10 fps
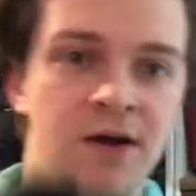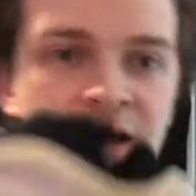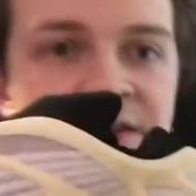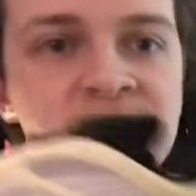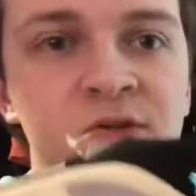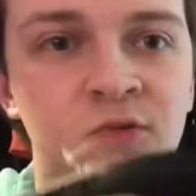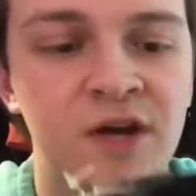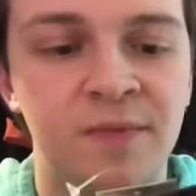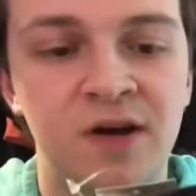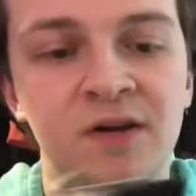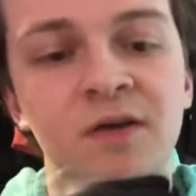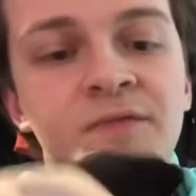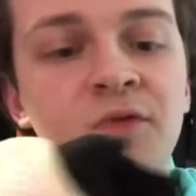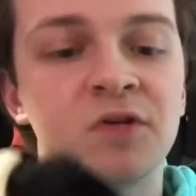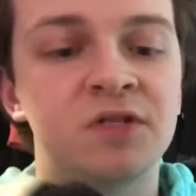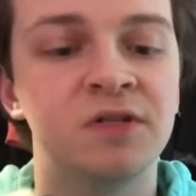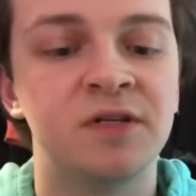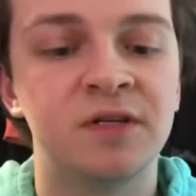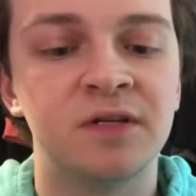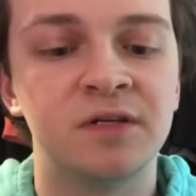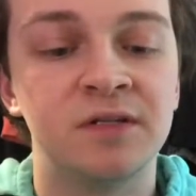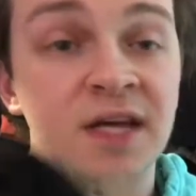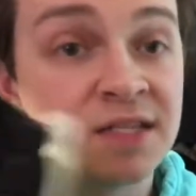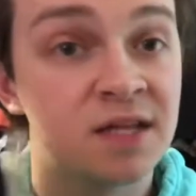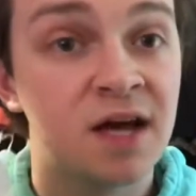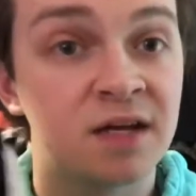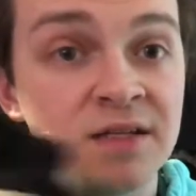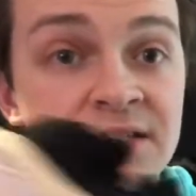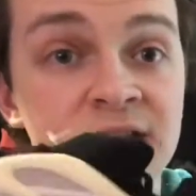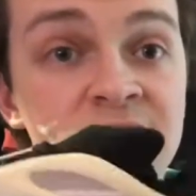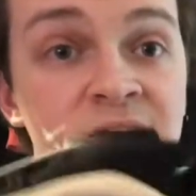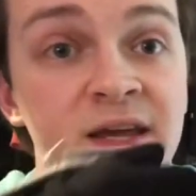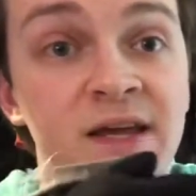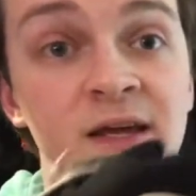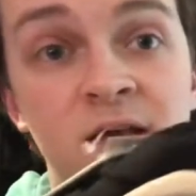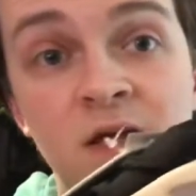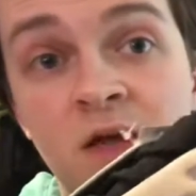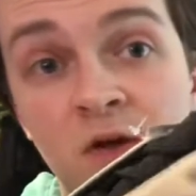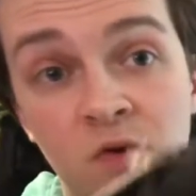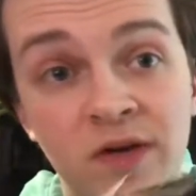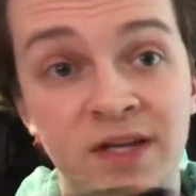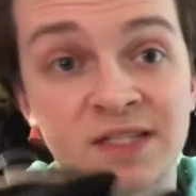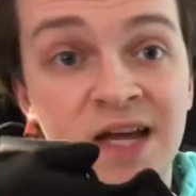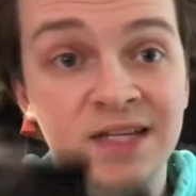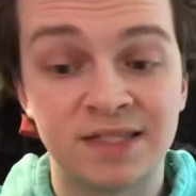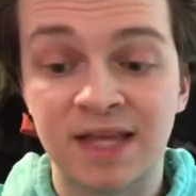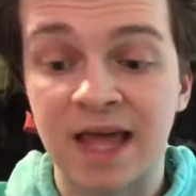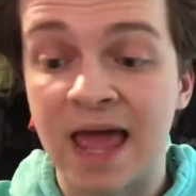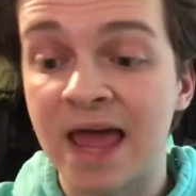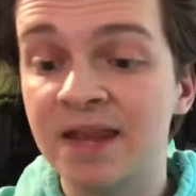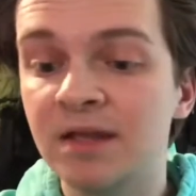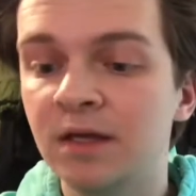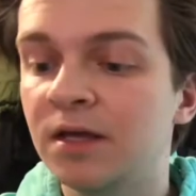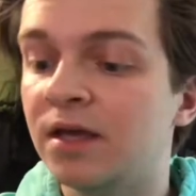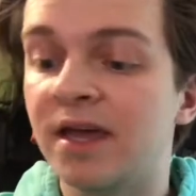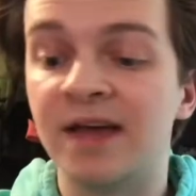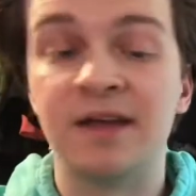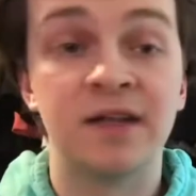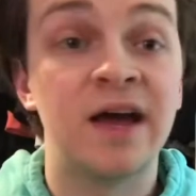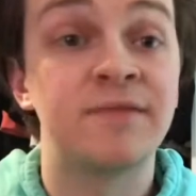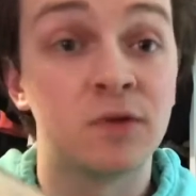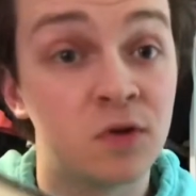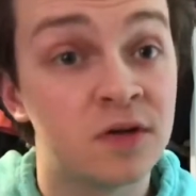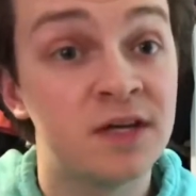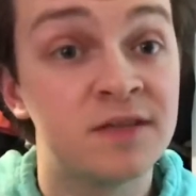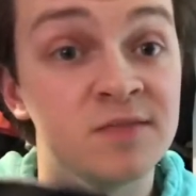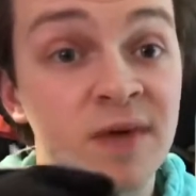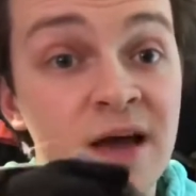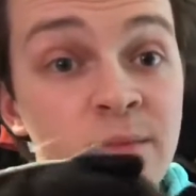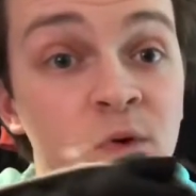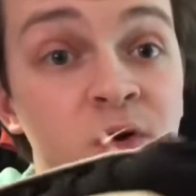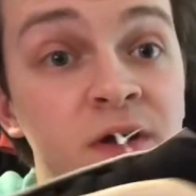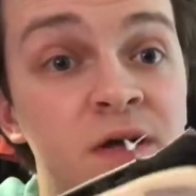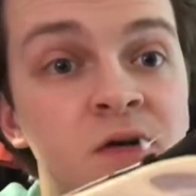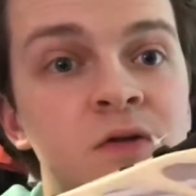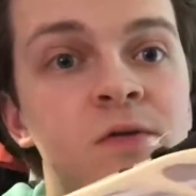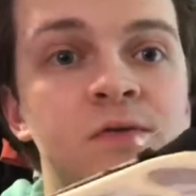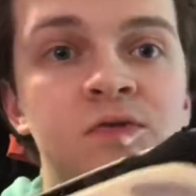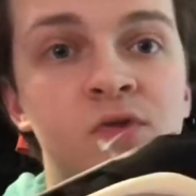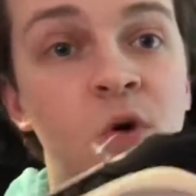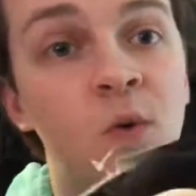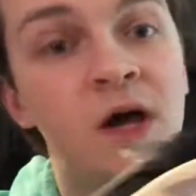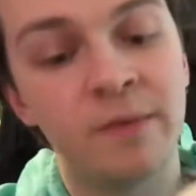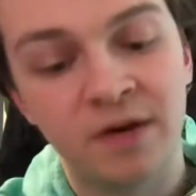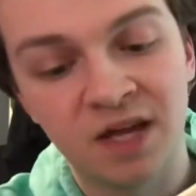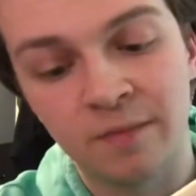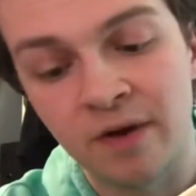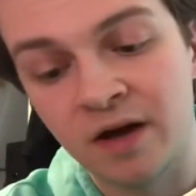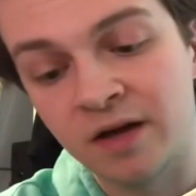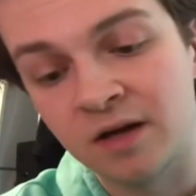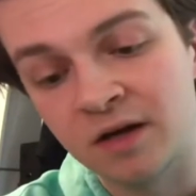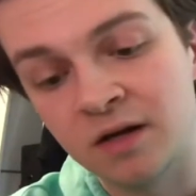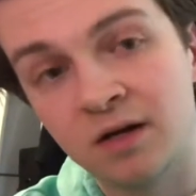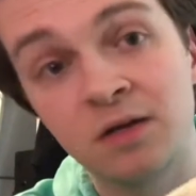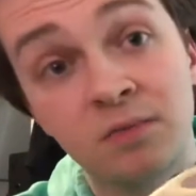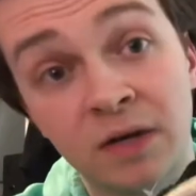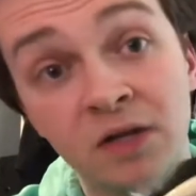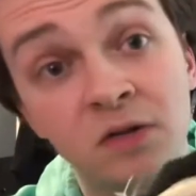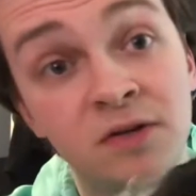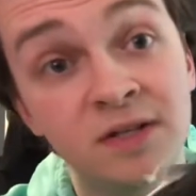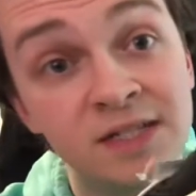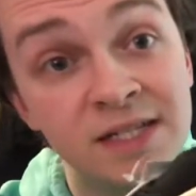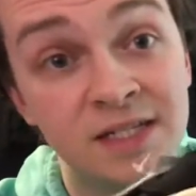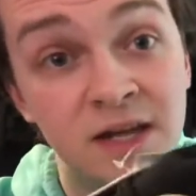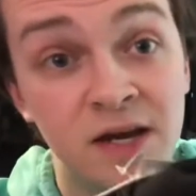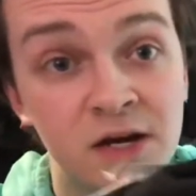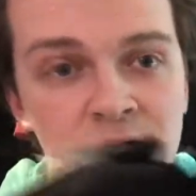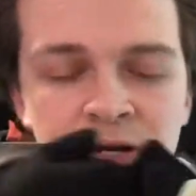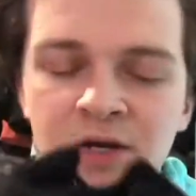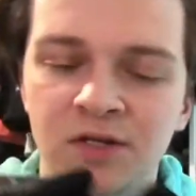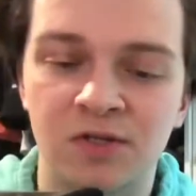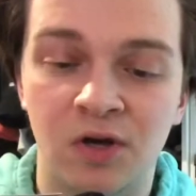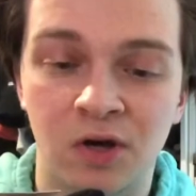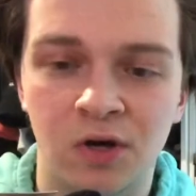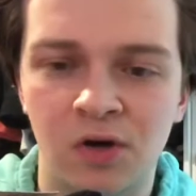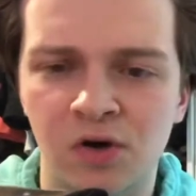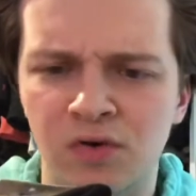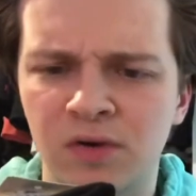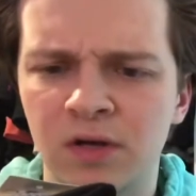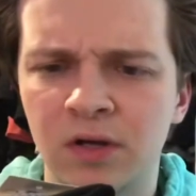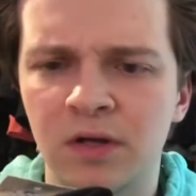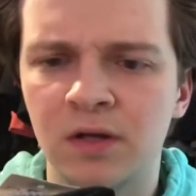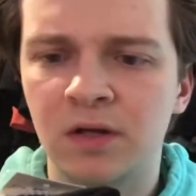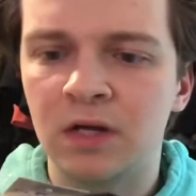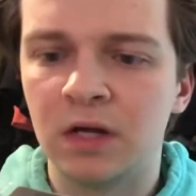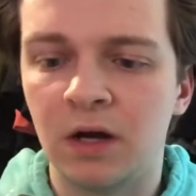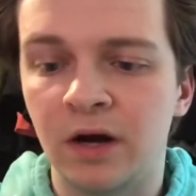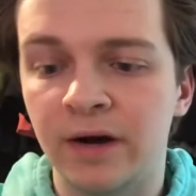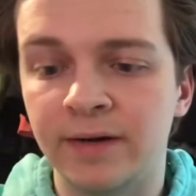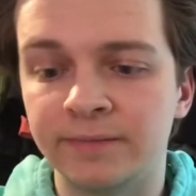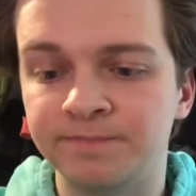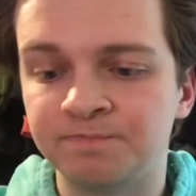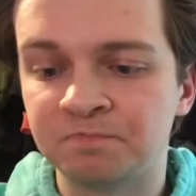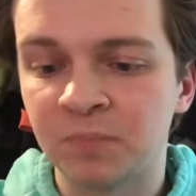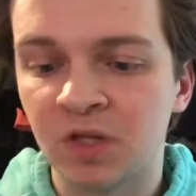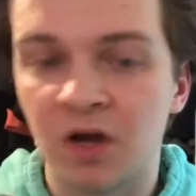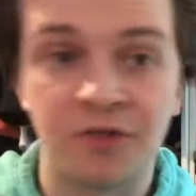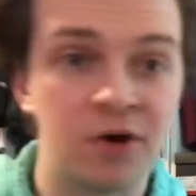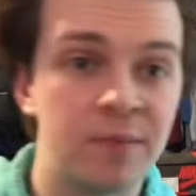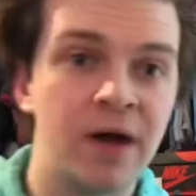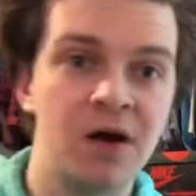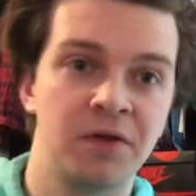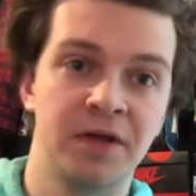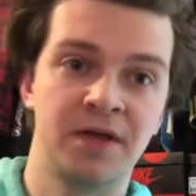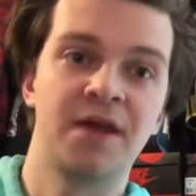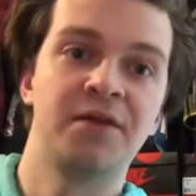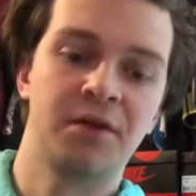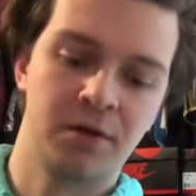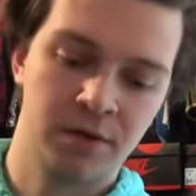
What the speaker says: This is a great pair. Unfortunately, dead stock. Could only get a size 10, and after looking at this bad boy, there's no way I'm gonna get my little tootsies in here. So, I thought about like getting